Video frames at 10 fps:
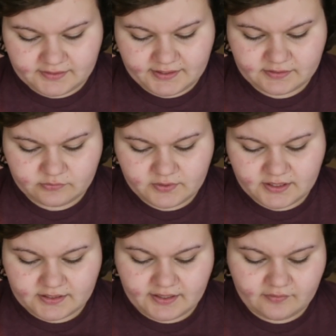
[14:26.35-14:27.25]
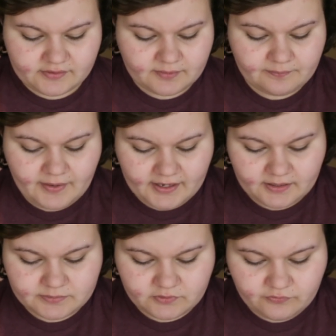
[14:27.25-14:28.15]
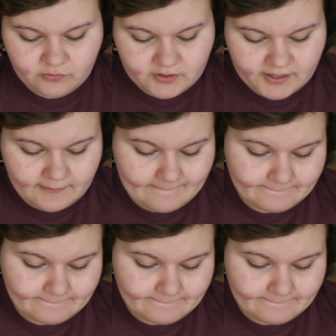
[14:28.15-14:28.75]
last week, and now it's back up to $40.